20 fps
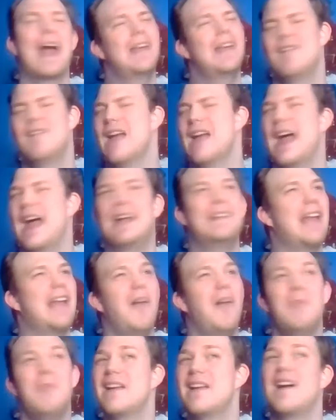you, and now
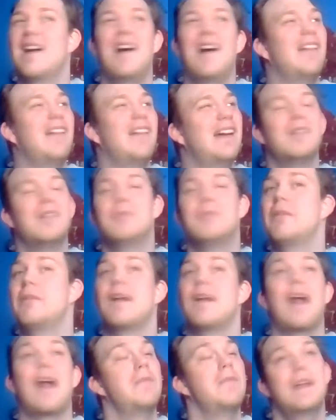I'm like, all right.
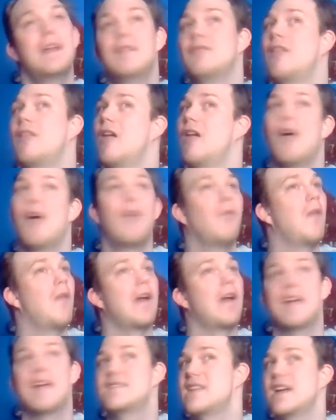But I mean,
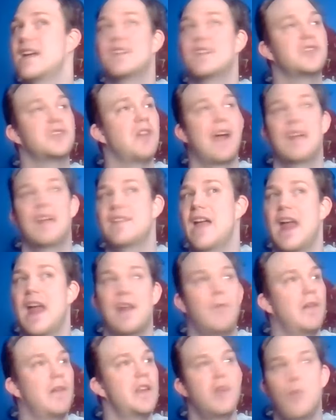like I say, stress to
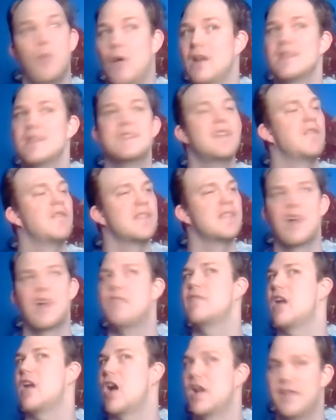anyone, you want to see the
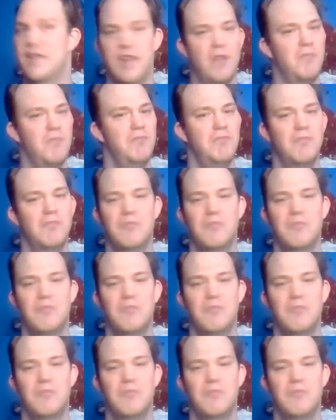stuff that I do?